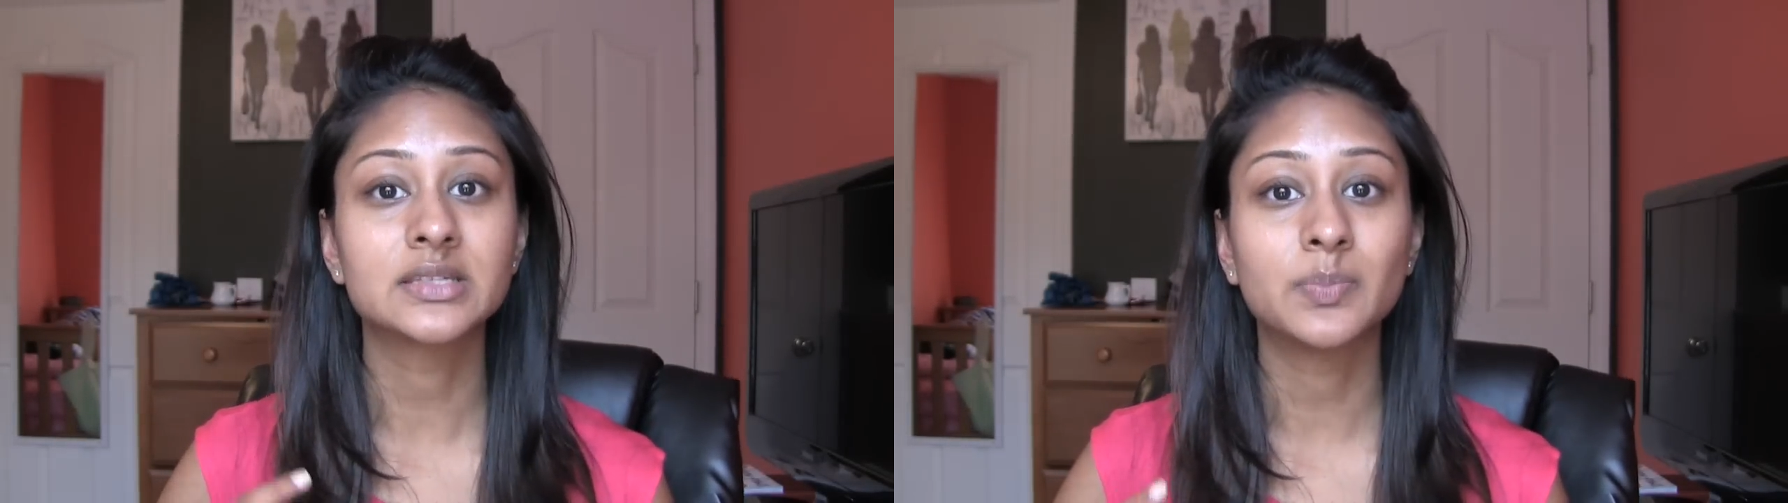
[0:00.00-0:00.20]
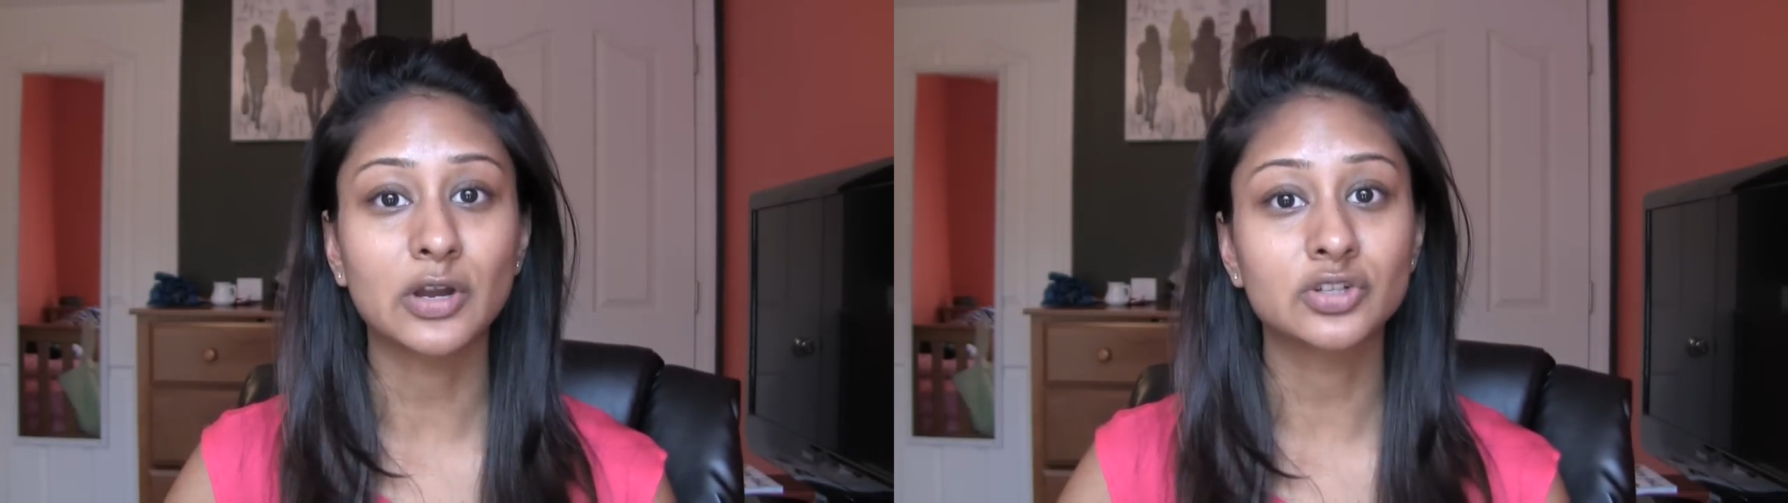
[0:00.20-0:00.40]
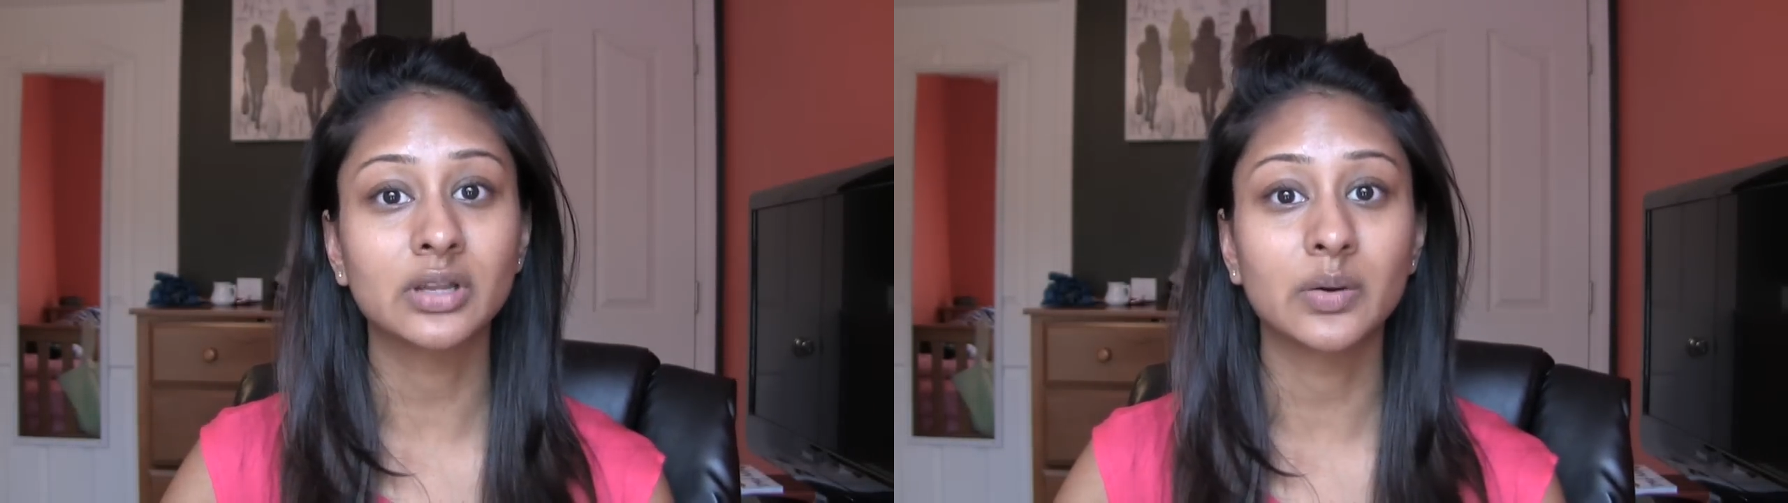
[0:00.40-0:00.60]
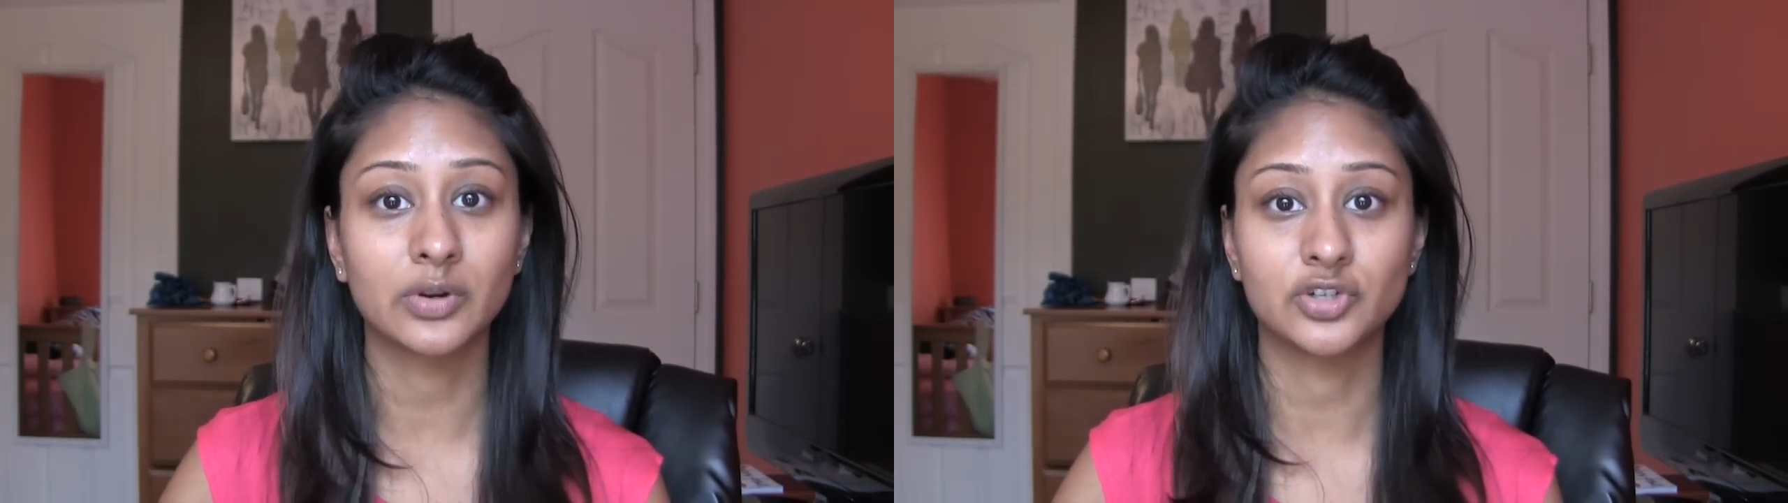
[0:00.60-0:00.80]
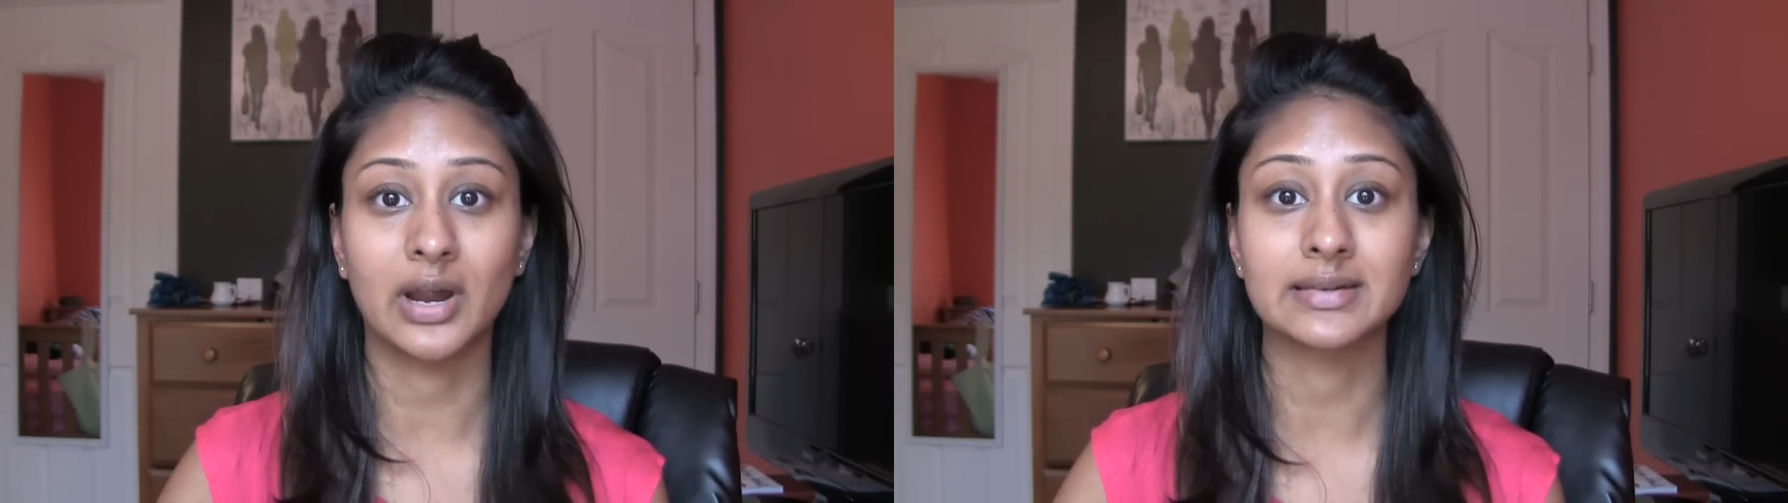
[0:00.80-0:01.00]
especially
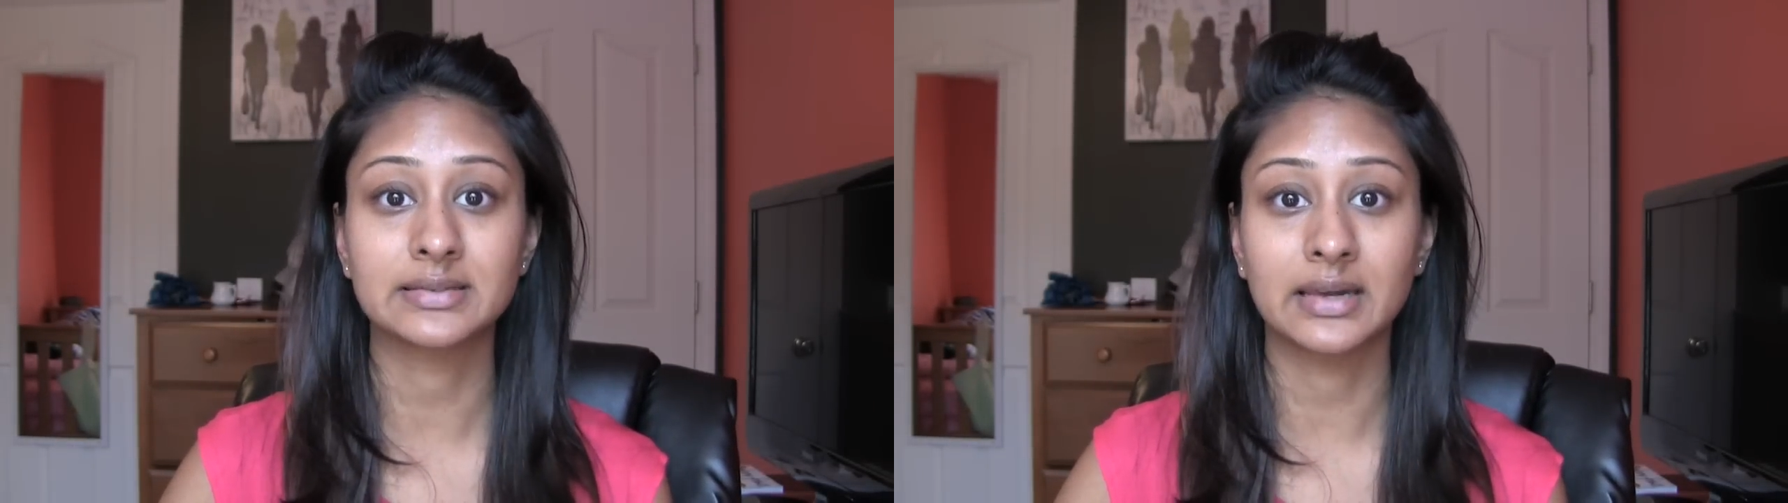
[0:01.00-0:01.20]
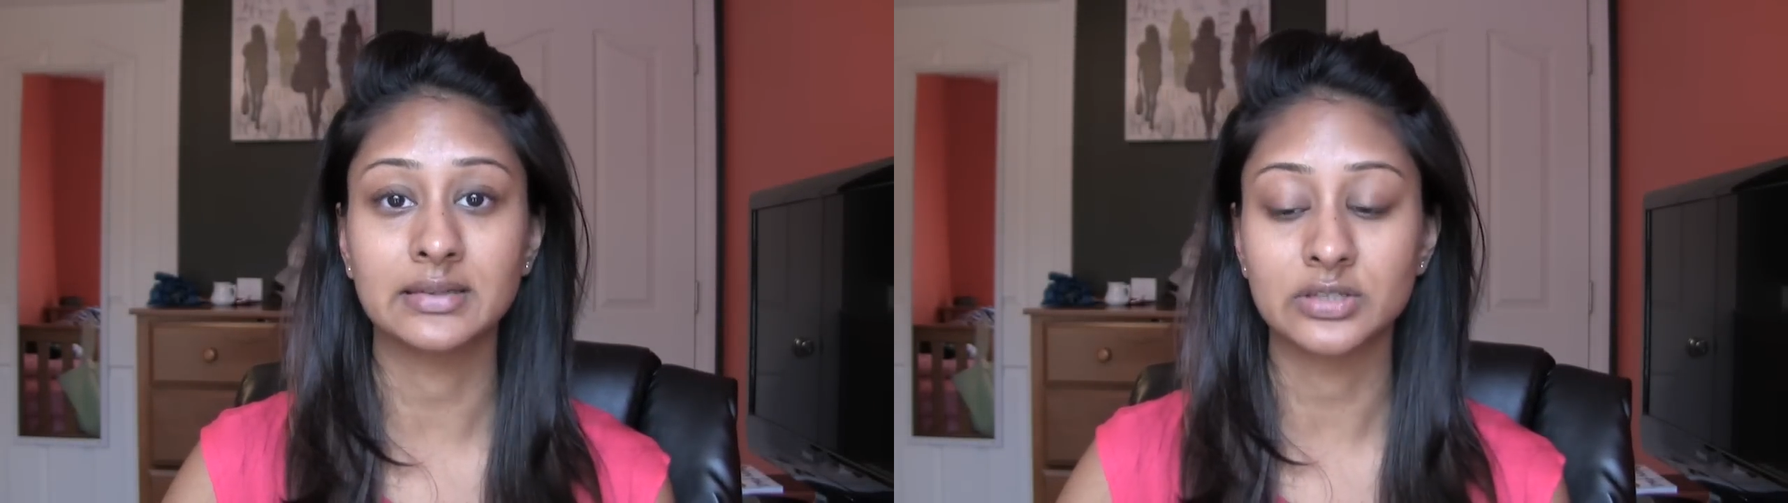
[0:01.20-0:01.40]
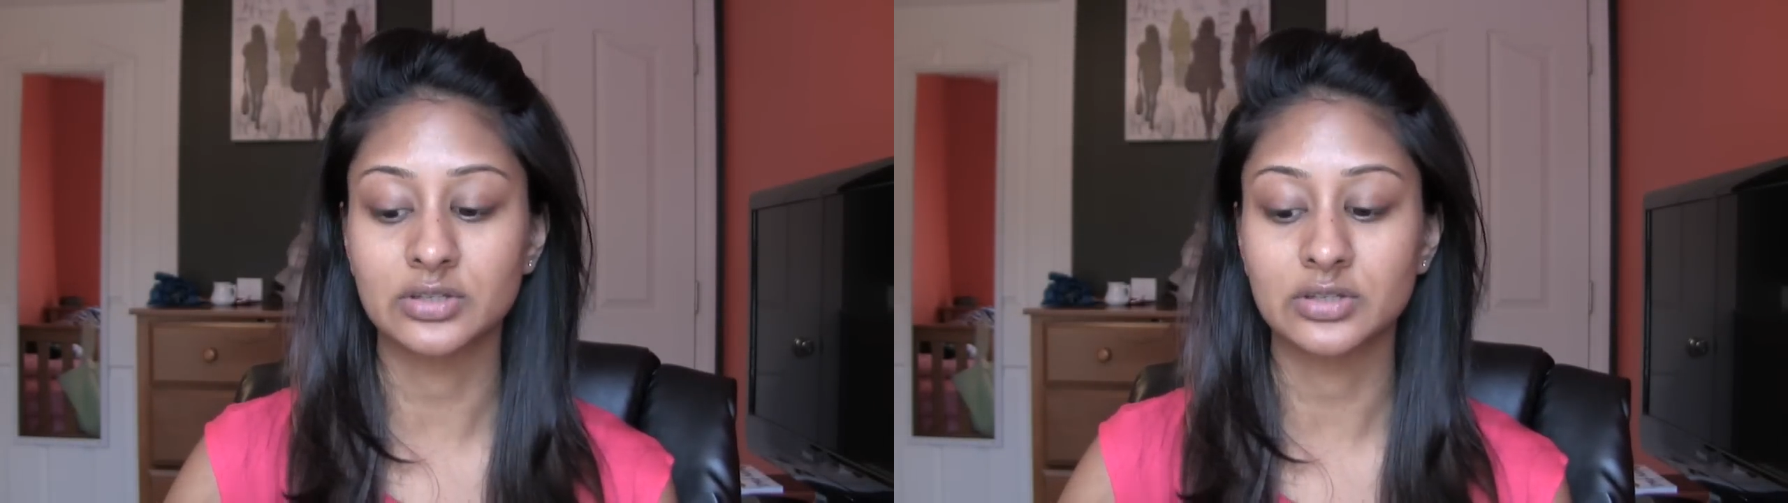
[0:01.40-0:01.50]
with dry skin.